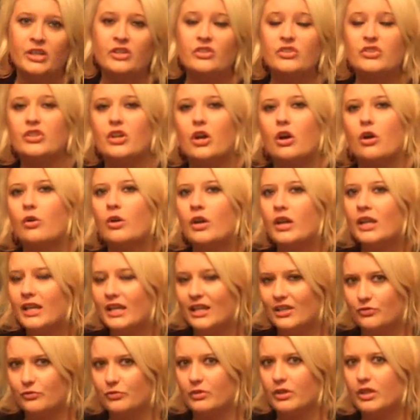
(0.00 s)
So
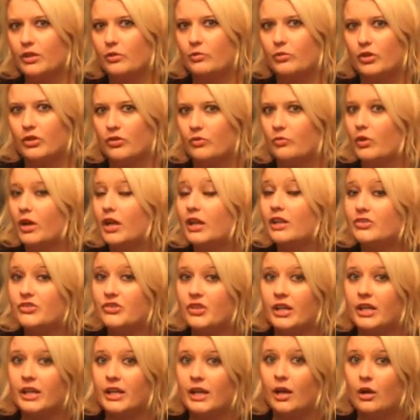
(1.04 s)
it's really worthwhile
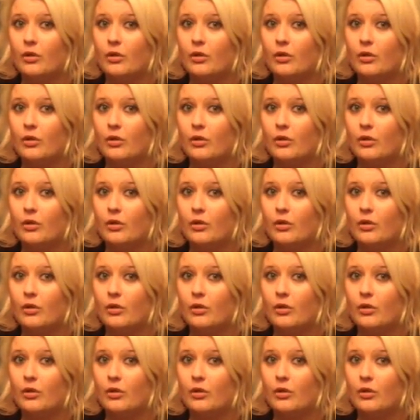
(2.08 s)
checking